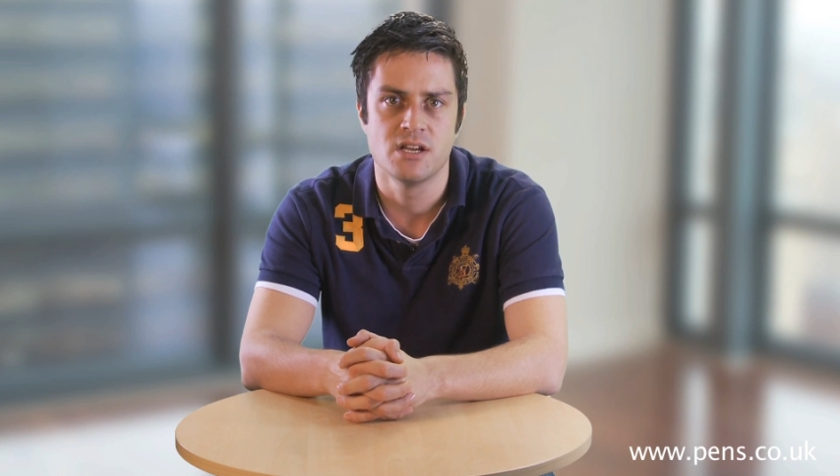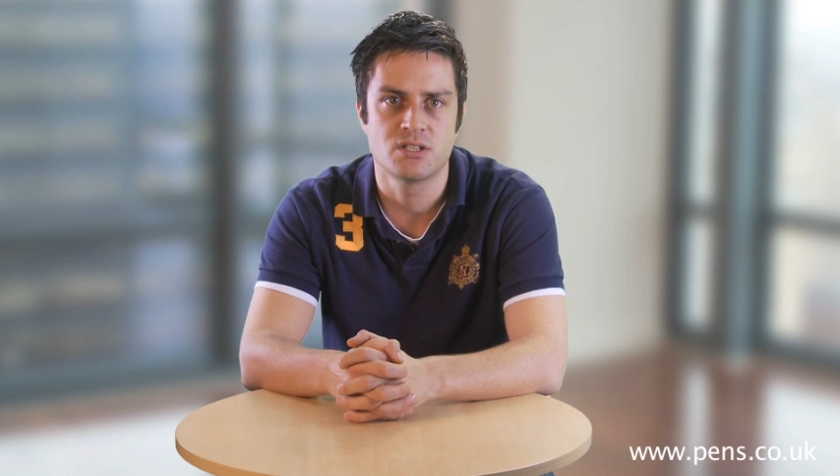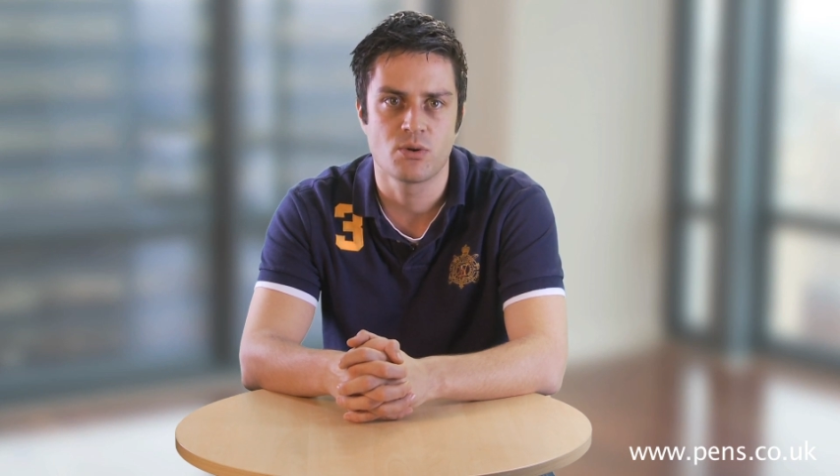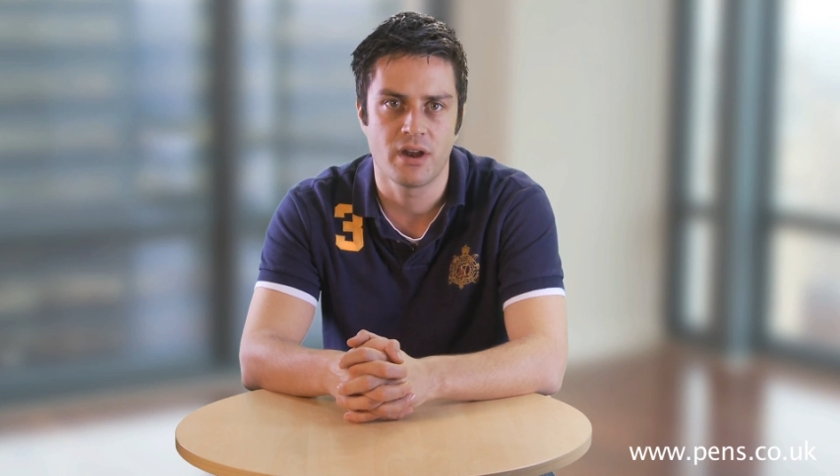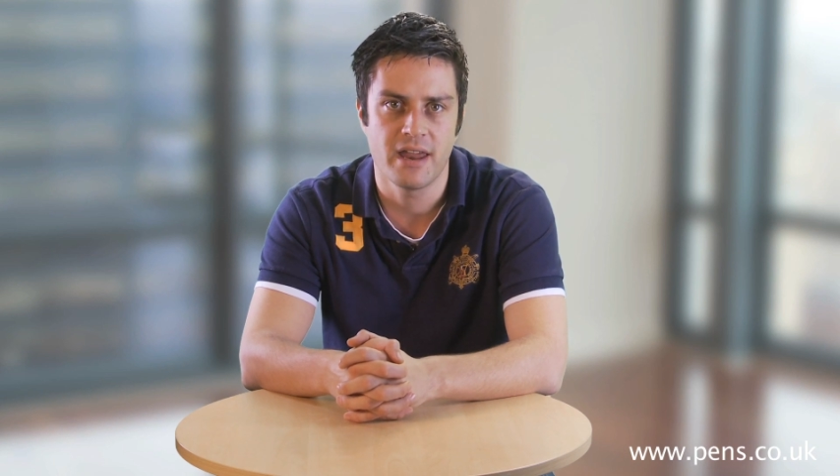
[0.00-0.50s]

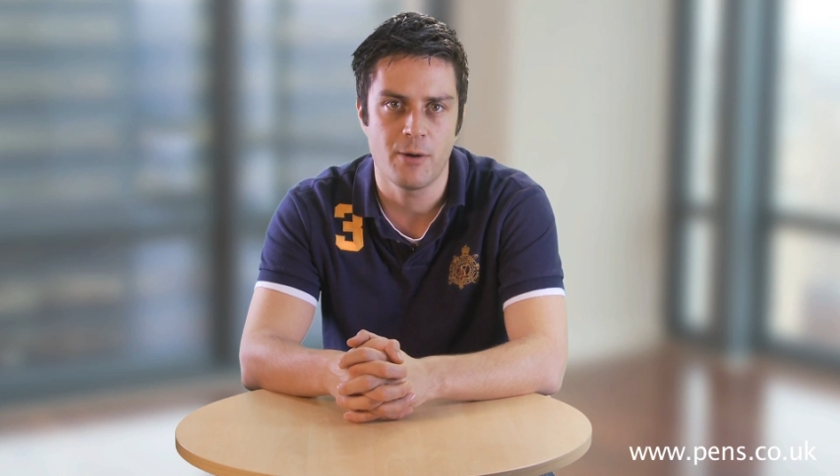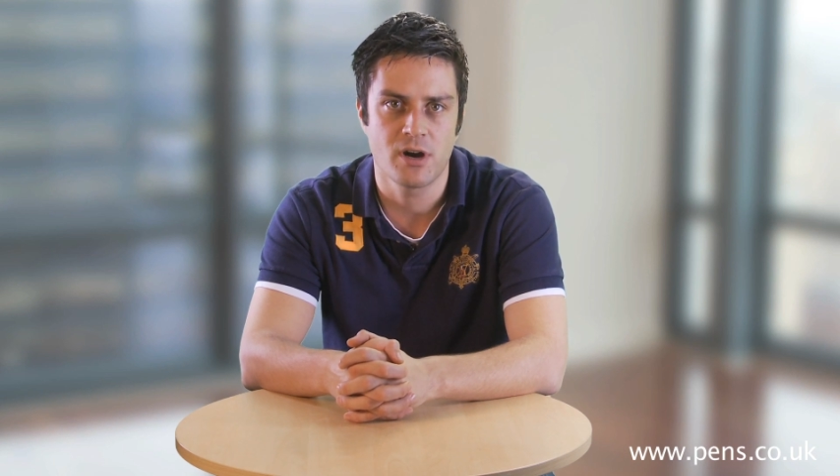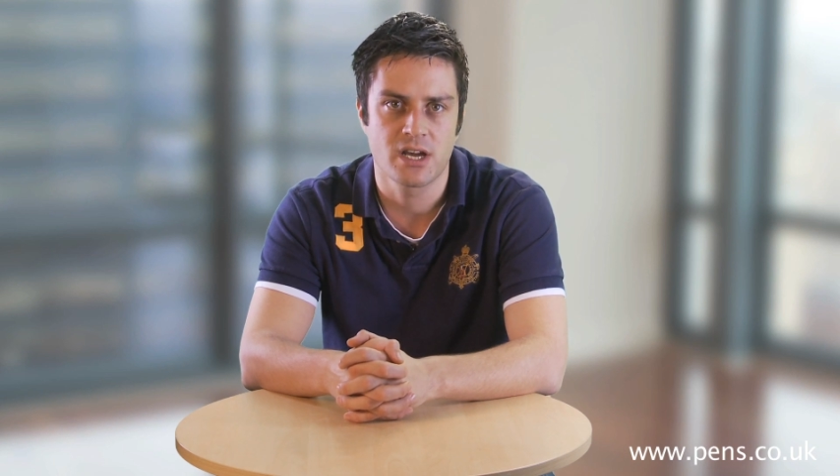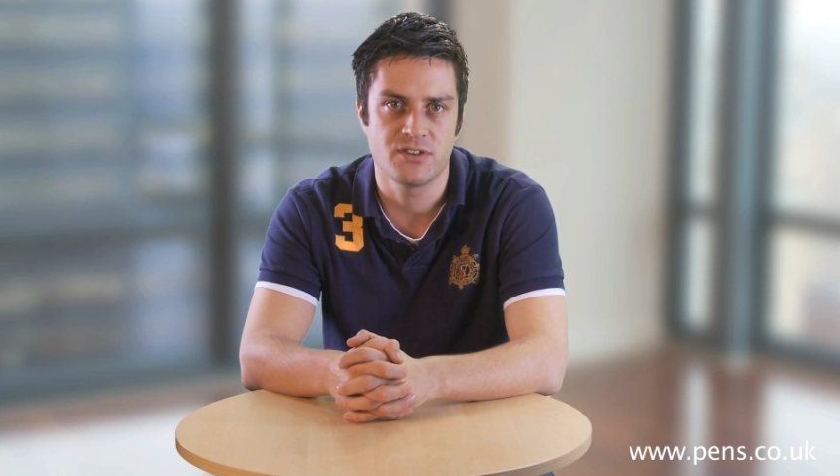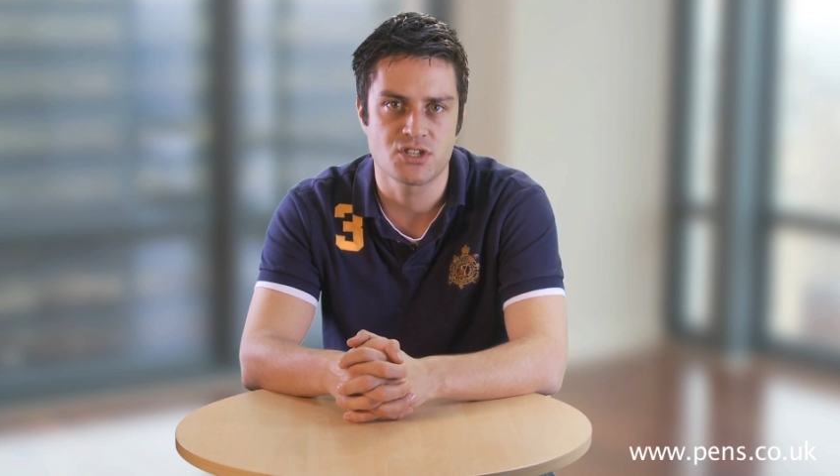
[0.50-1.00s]
to our
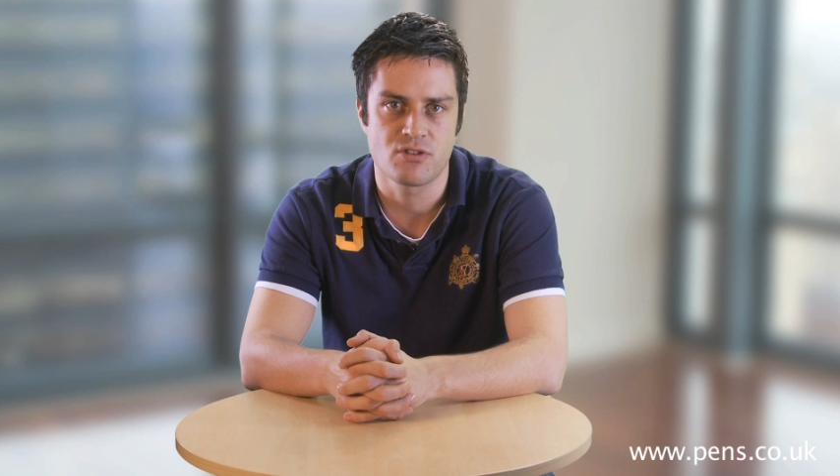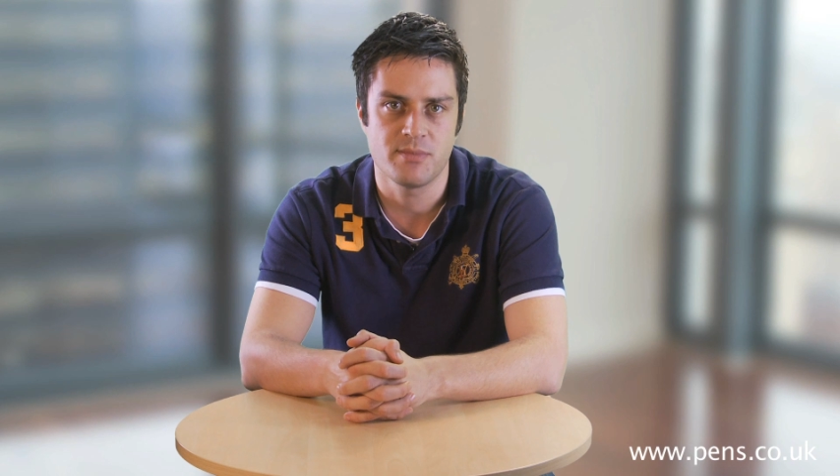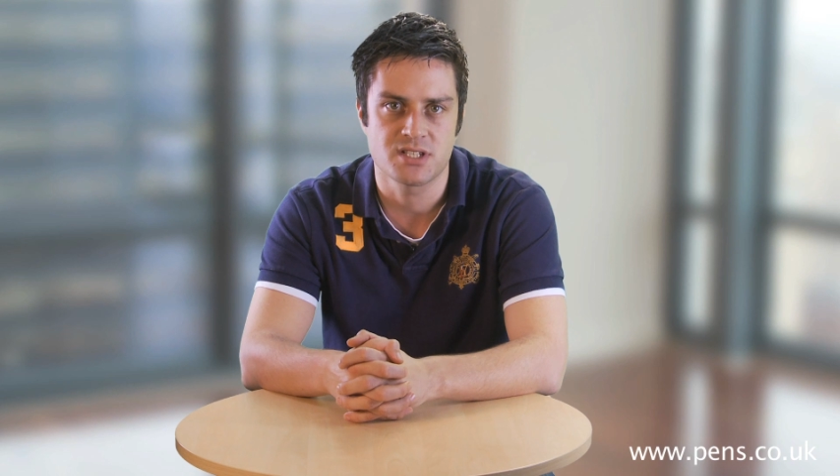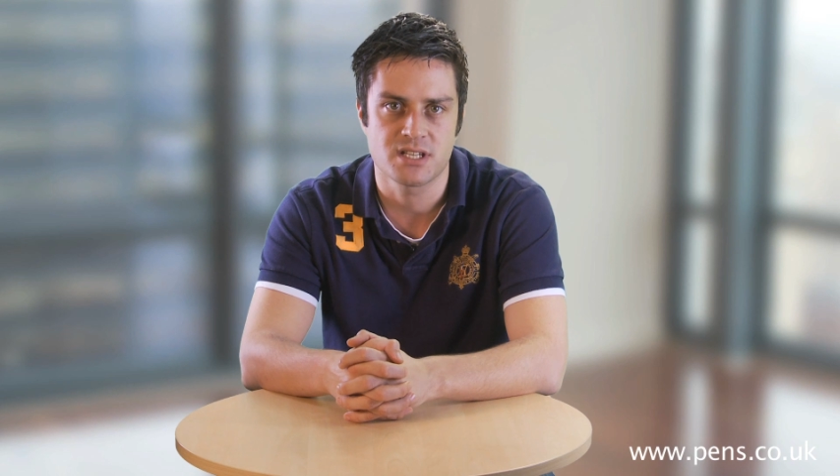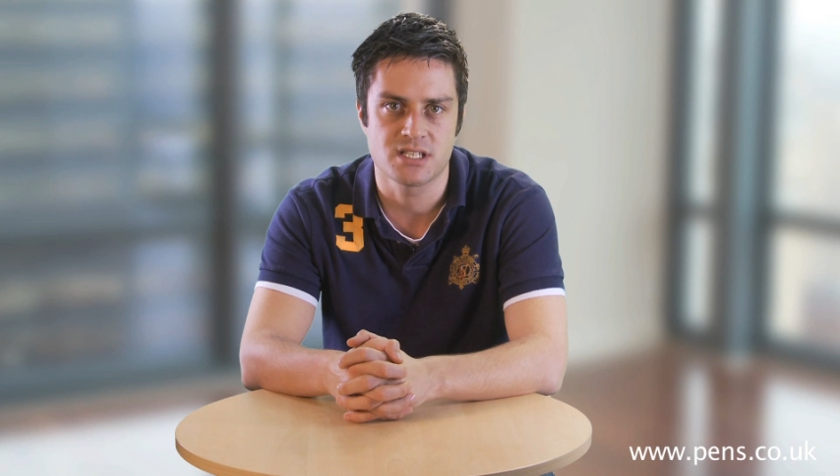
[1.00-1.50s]
network of
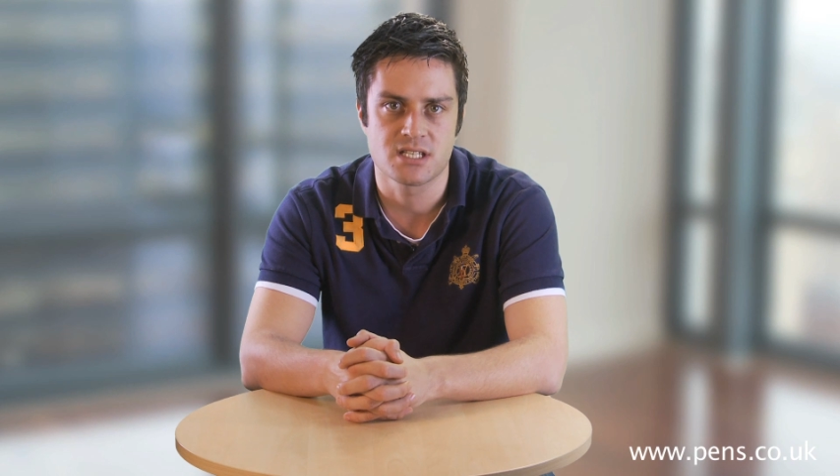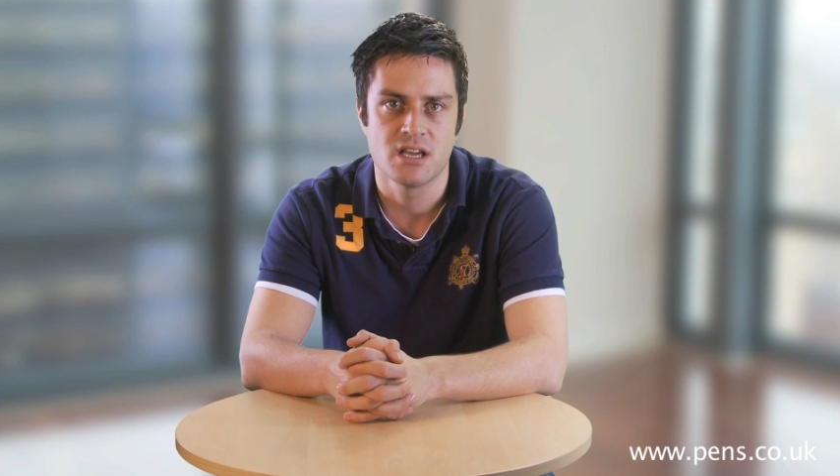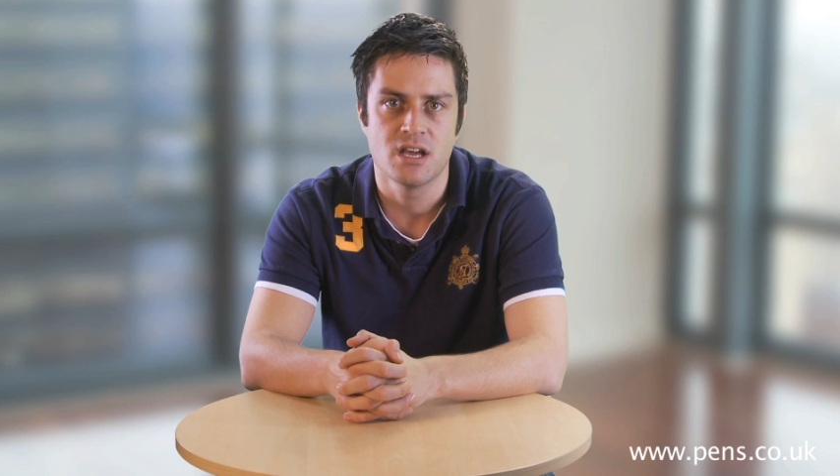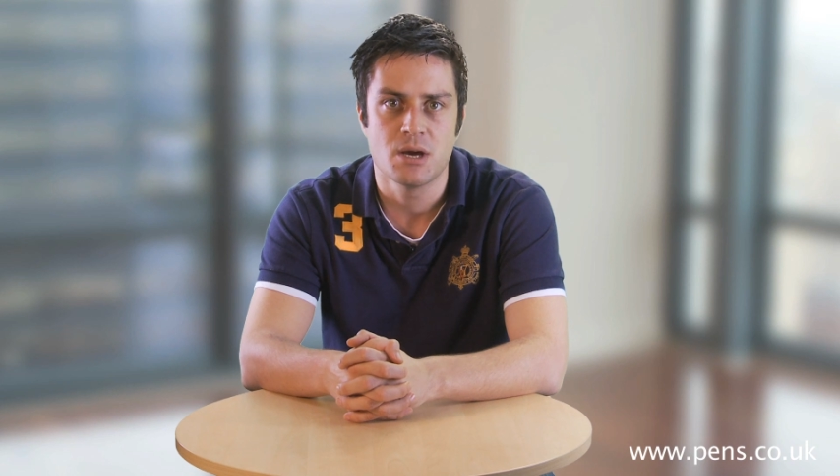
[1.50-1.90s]
distributors,